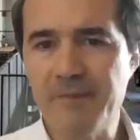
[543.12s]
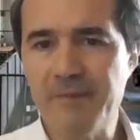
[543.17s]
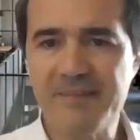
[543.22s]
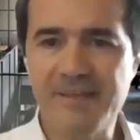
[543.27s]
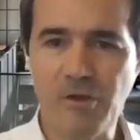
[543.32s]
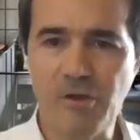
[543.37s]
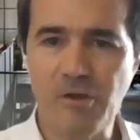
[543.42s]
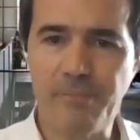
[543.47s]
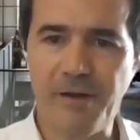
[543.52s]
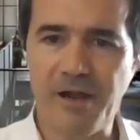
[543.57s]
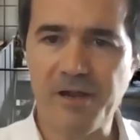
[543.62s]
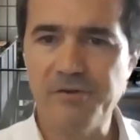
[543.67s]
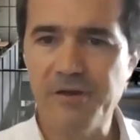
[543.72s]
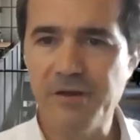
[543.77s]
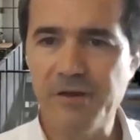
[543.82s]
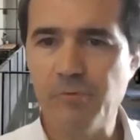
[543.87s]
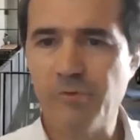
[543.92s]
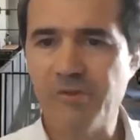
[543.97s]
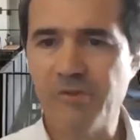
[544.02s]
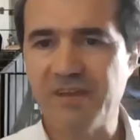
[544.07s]
basically on
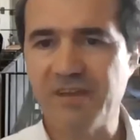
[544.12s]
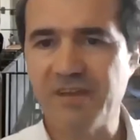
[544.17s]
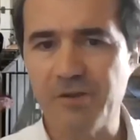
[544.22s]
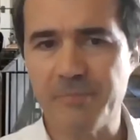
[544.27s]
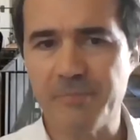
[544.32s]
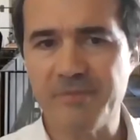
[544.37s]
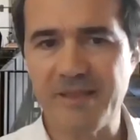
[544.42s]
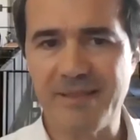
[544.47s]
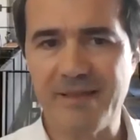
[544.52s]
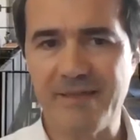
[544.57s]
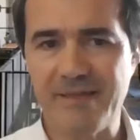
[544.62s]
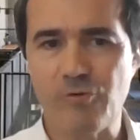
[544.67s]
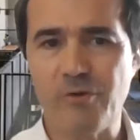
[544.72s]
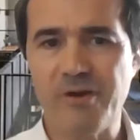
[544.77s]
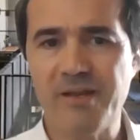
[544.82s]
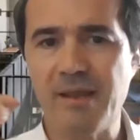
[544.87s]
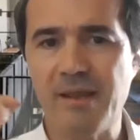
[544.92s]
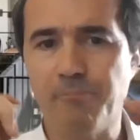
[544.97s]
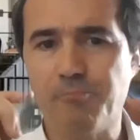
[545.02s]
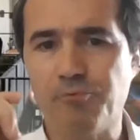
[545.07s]
partnering with startups that have
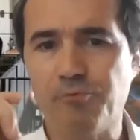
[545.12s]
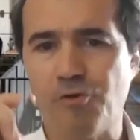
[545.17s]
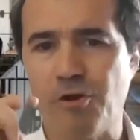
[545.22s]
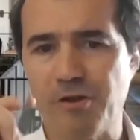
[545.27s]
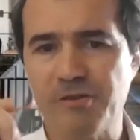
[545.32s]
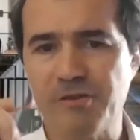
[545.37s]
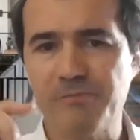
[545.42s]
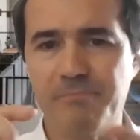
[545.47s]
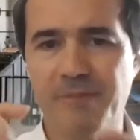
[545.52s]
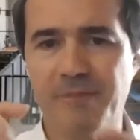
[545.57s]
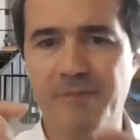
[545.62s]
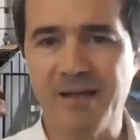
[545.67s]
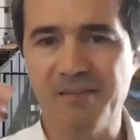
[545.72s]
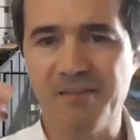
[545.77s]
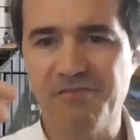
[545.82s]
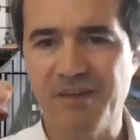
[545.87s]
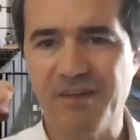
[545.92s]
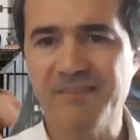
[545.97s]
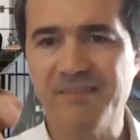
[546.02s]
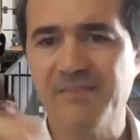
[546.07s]
already a product
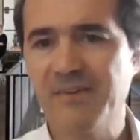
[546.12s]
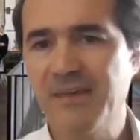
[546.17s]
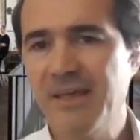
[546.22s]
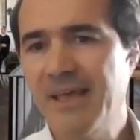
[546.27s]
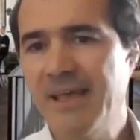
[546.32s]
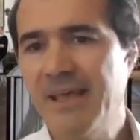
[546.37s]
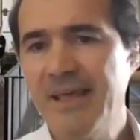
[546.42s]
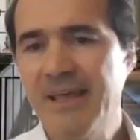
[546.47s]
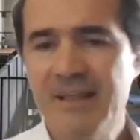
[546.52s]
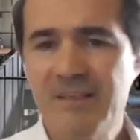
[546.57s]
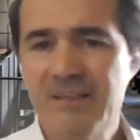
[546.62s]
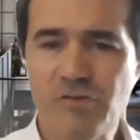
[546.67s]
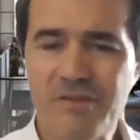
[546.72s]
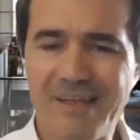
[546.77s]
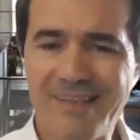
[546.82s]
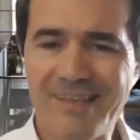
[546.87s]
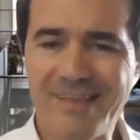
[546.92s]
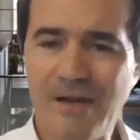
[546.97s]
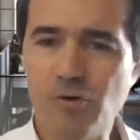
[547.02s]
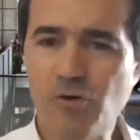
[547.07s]
market fit, so
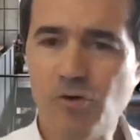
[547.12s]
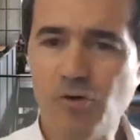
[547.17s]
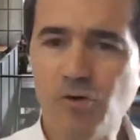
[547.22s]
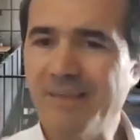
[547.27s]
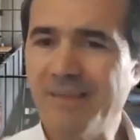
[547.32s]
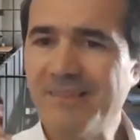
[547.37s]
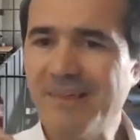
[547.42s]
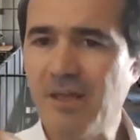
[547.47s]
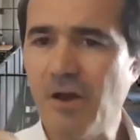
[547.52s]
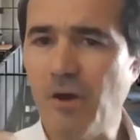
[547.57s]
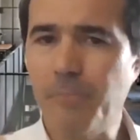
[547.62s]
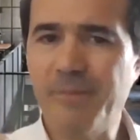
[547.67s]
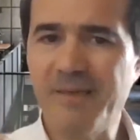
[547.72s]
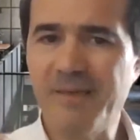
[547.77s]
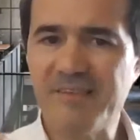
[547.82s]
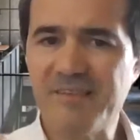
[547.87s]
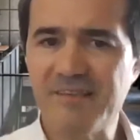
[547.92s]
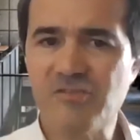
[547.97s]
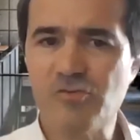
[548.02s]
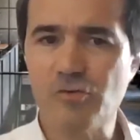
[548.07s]
that allows basically our
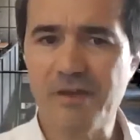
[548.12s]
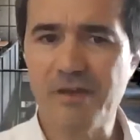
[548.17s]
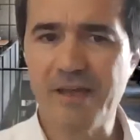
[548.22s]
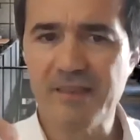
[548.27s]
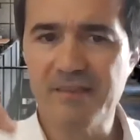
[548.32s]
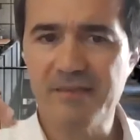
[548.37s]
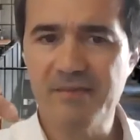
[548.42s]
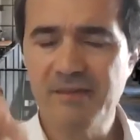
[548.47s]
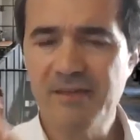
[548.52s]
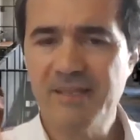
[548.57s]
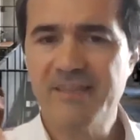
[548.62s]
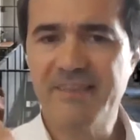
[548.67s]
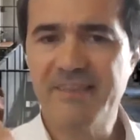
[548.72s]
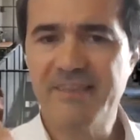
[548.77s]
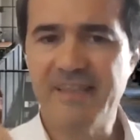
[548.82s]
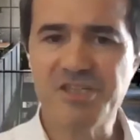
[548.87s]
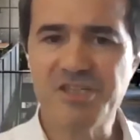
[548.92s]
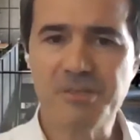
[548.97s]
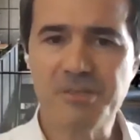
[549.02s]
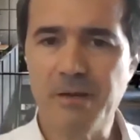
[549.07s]
business to get
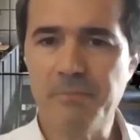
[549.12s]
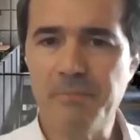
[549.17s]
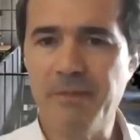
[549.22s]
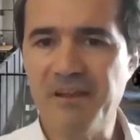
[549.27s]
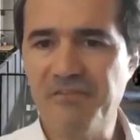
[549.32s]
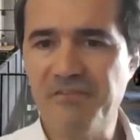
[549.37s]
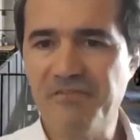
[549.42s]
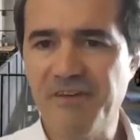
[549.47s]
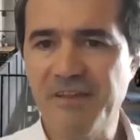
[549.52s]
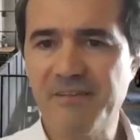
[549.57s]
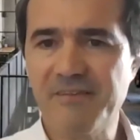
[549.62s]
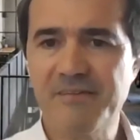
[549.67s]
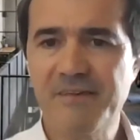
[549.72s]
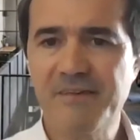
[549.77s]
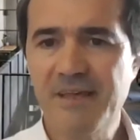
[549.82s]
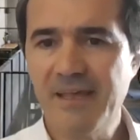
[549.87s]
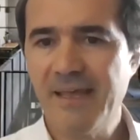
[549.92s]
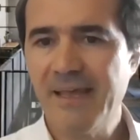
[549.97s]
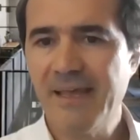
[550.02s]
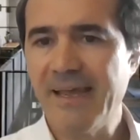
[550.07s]
tangible benefits
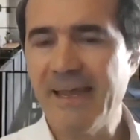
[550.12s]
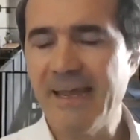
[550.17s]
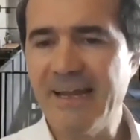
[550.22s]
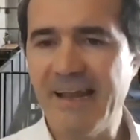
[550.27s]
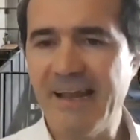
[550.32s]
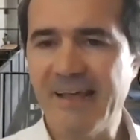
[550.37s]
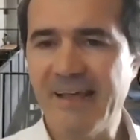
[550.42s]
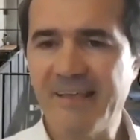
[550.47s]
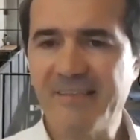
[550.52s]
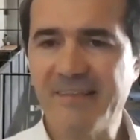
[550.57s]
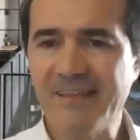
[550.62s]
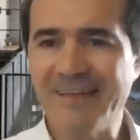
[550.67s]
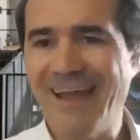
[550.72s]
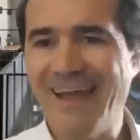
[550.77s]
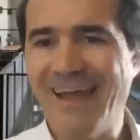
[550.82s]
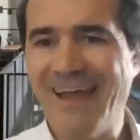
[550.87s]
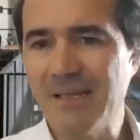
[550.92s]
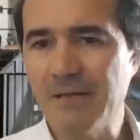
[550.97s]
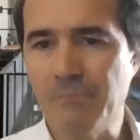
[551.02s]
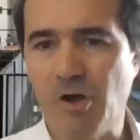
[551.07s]
in less than
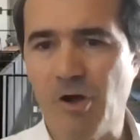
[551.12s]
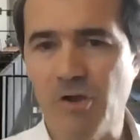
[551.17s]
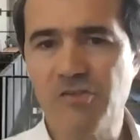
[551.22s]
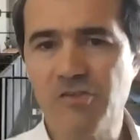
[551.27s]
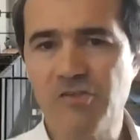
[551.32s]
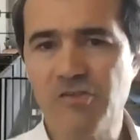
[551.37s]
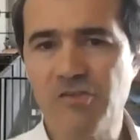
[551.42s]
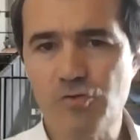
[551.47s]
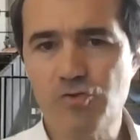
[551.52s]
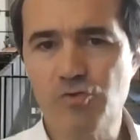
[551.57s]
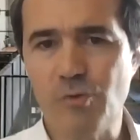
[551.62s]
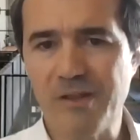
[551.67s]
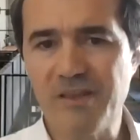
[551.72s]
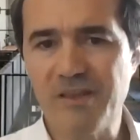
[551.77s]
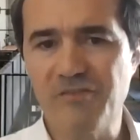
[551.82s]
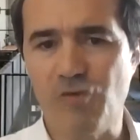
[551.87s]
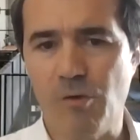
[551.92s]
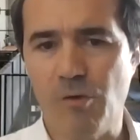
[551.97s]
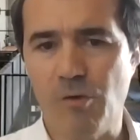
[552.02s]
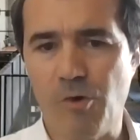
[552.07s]
18 months to
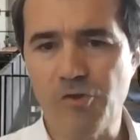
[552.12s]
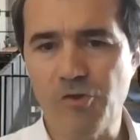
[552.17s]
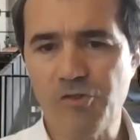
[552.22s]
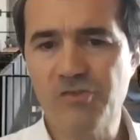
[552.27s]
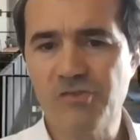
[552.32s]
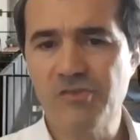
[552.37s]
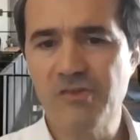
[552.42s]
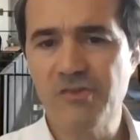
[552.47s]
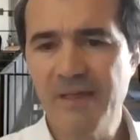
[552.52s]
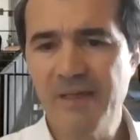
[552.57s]
24 months.